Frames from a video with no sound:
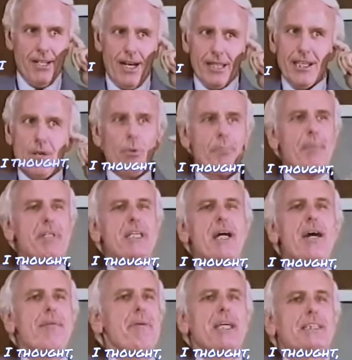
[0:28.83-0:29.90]
I thought, well, maybe
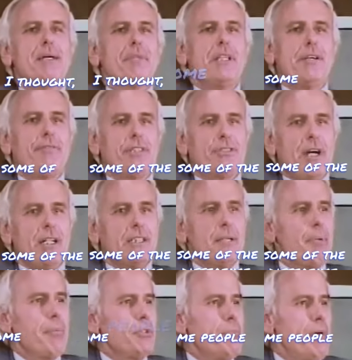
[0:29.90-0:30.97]
time makes some of the difference, right? Some
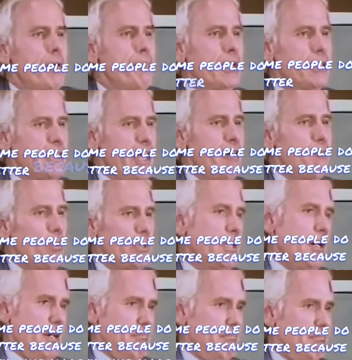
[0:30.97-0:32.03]
people do better because they have more
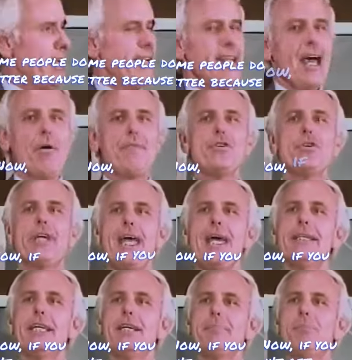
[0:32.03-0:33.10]
time. Now, if you
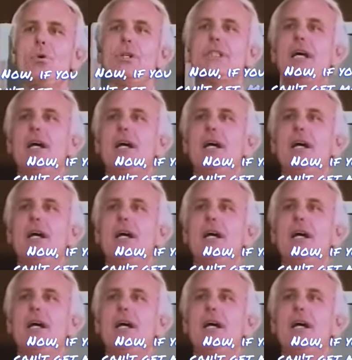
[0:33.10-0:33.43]
can't get more